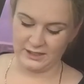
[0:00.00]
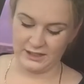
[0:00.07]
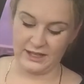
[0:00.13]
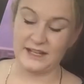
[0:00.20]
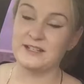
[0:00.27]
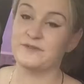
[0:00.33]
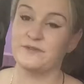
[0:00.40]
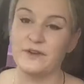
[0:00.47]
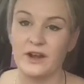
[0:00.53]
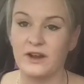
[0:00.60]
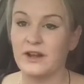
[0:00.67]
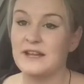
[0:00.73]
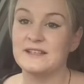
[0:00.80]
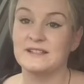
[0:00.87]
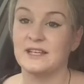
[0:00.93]
like, it's
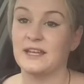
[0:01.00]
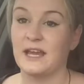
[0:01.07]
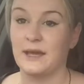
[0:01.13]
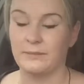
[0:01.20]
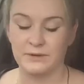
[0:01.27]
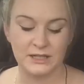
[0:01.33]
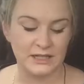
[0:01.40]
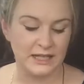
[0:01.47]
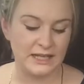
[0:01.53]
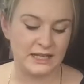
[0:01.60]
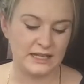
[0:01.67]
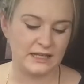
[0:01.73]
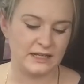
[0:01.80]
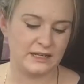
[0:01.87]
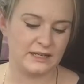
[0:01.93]
very easy to keep
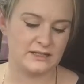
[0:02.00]
clean.